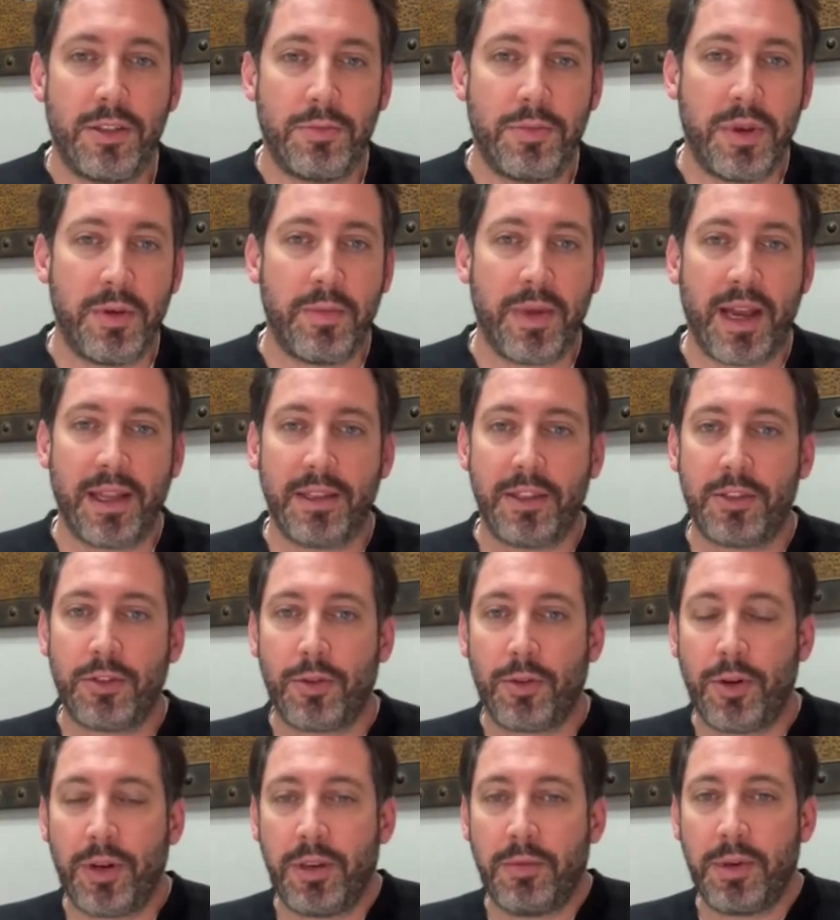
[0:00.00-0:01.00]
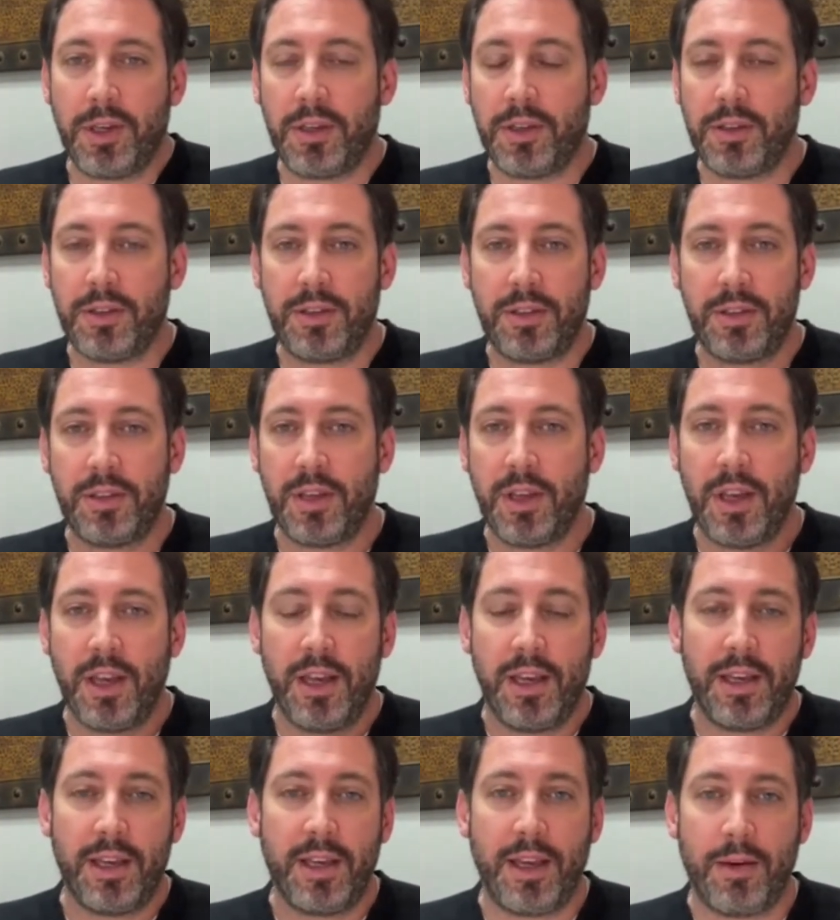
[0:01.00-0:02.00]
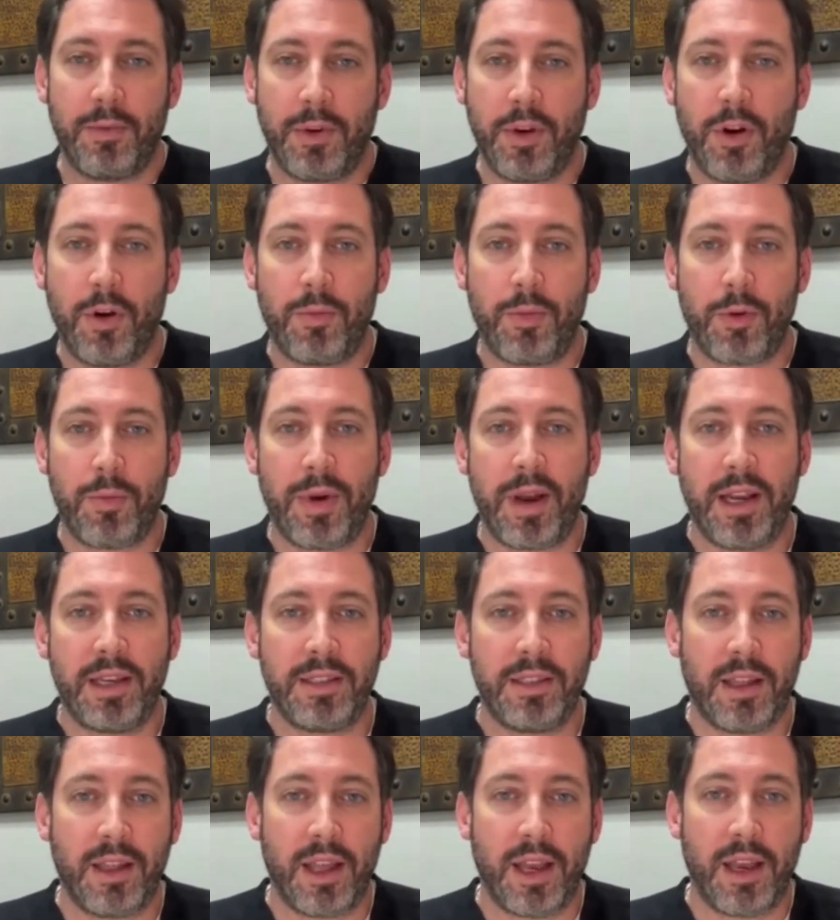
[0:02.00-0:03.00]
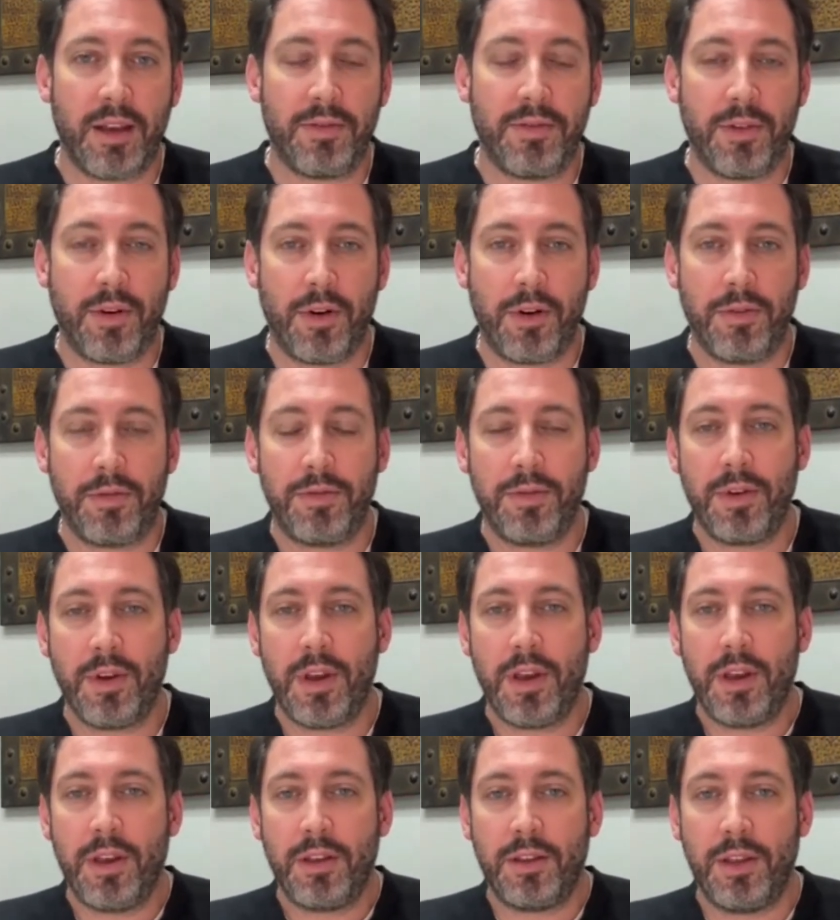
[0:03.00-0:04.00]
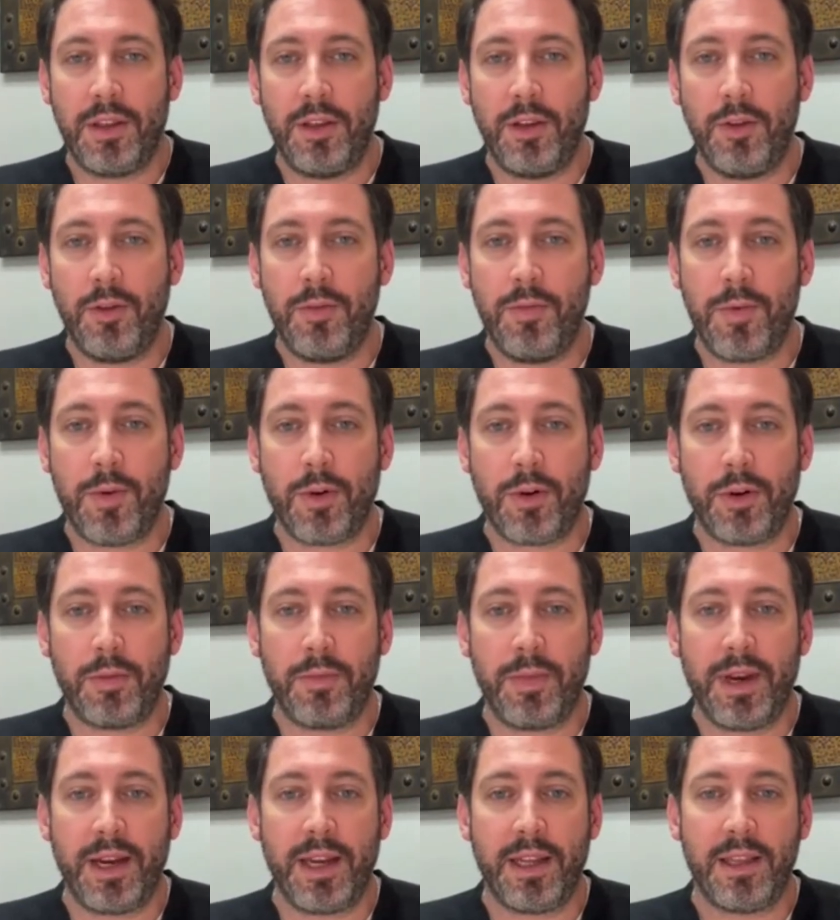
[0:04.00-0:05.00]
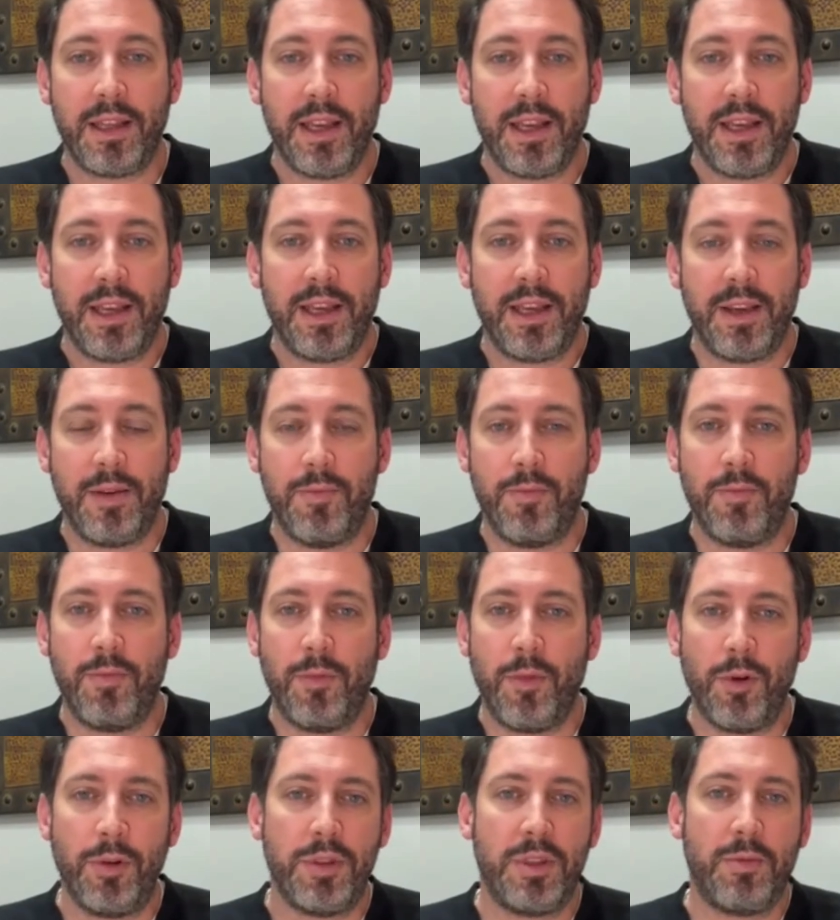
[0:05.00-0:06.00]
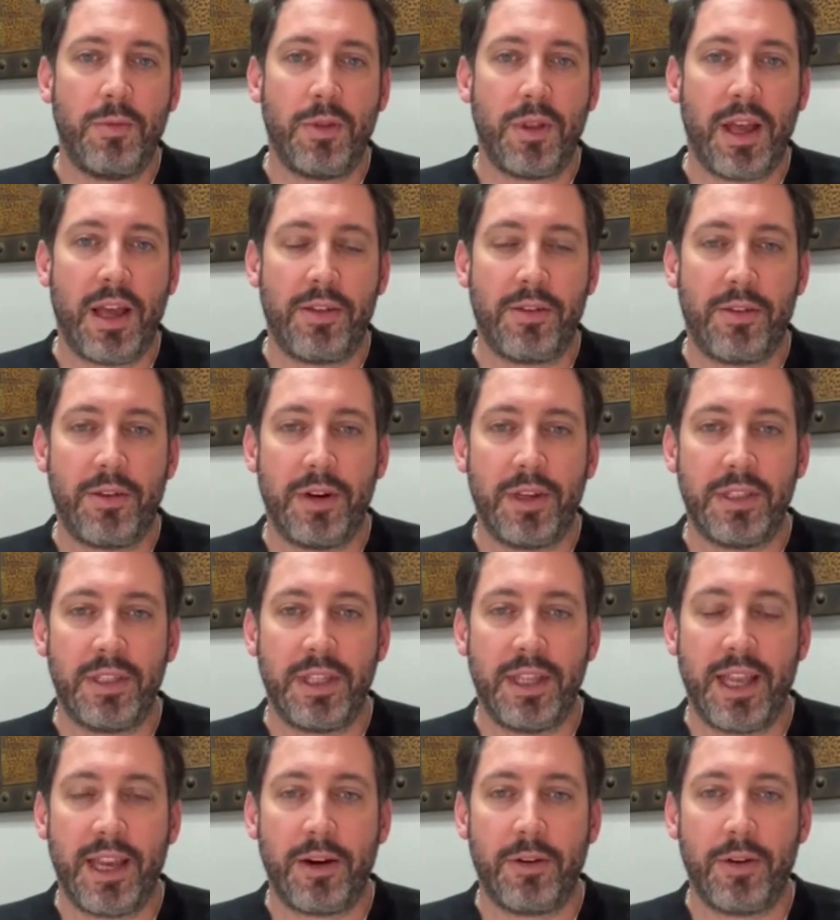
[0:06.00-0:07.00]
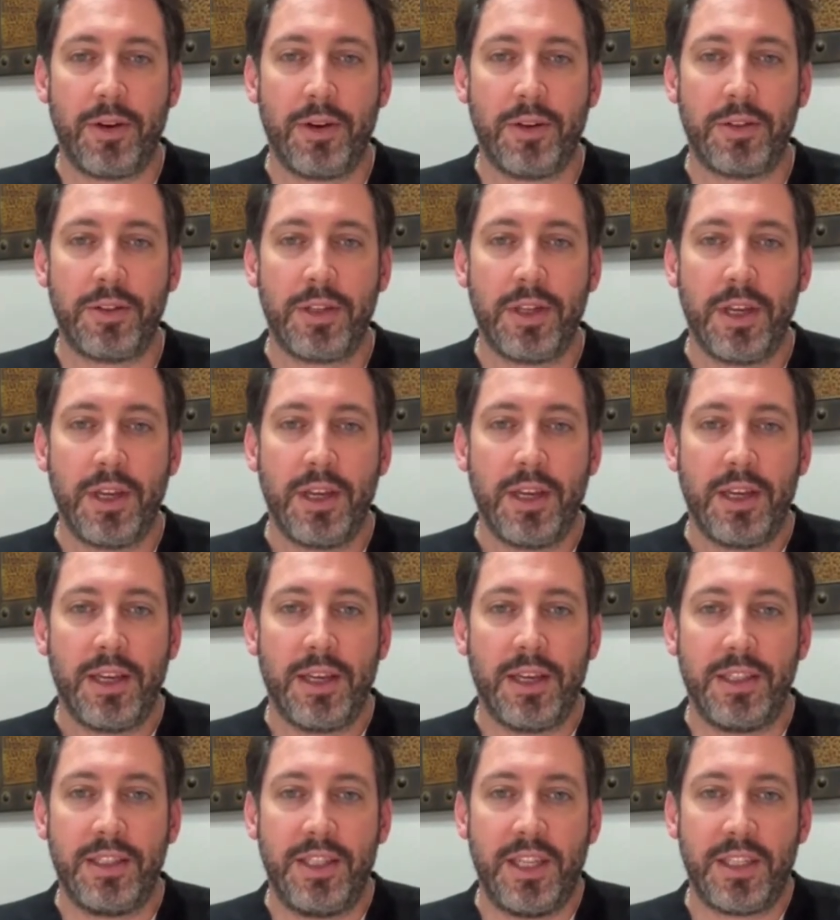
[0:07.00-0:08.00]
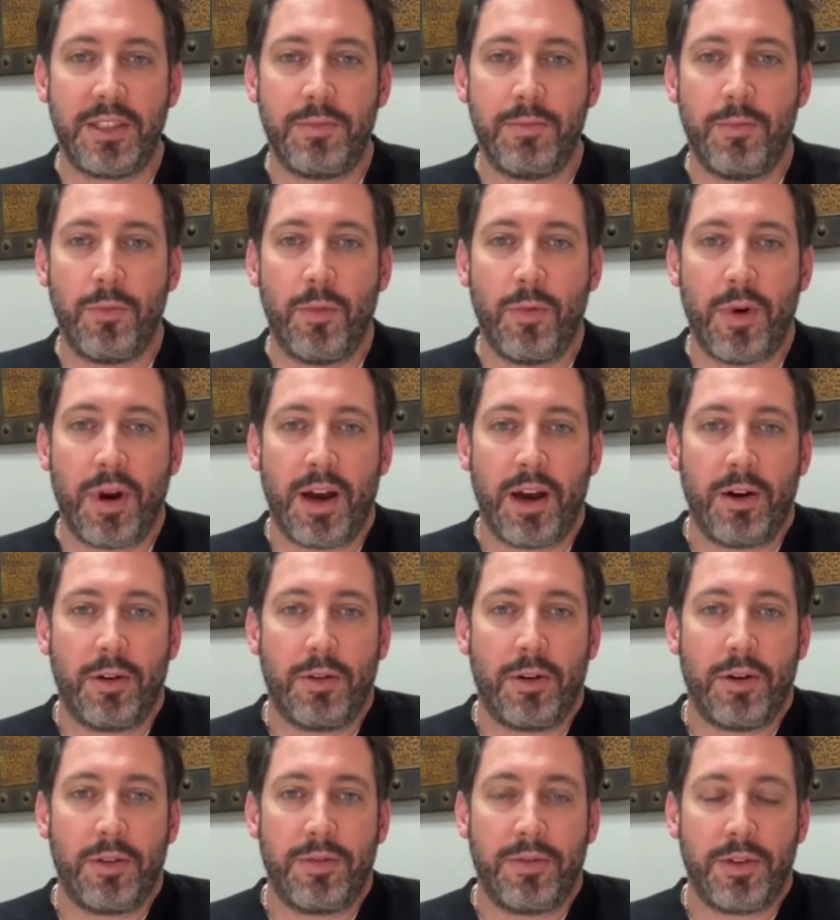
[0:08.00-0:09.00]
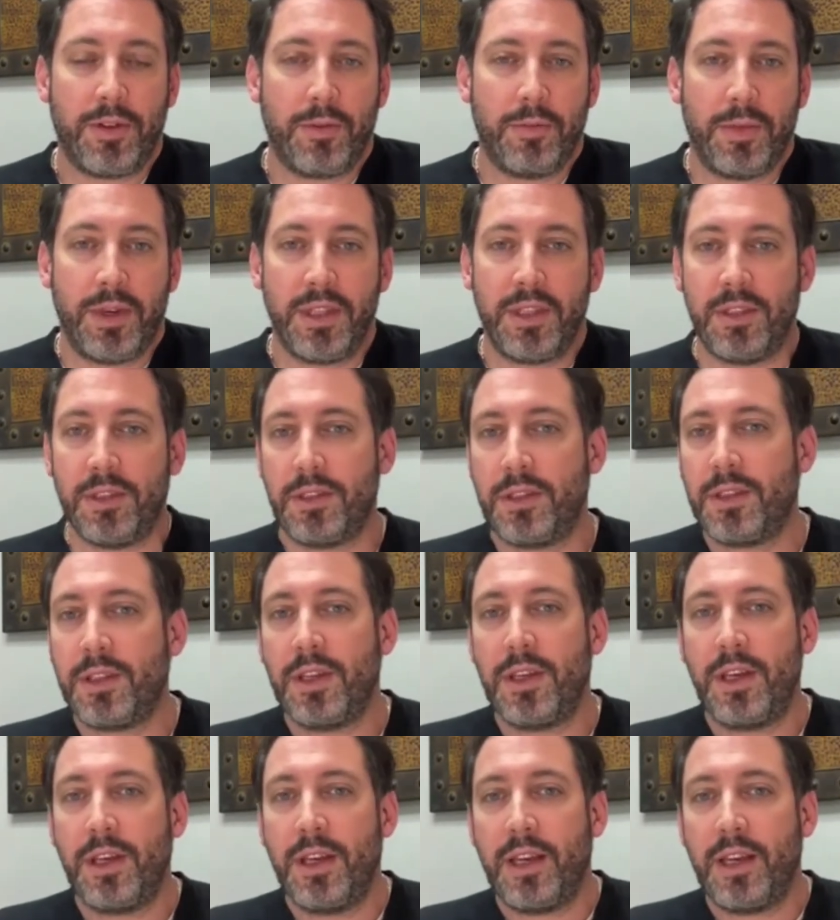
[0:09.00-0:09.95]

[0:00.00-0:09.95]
should be mandatory because can compromise the life of the newborn, but in multiple other scenarios, it's just out of convenience.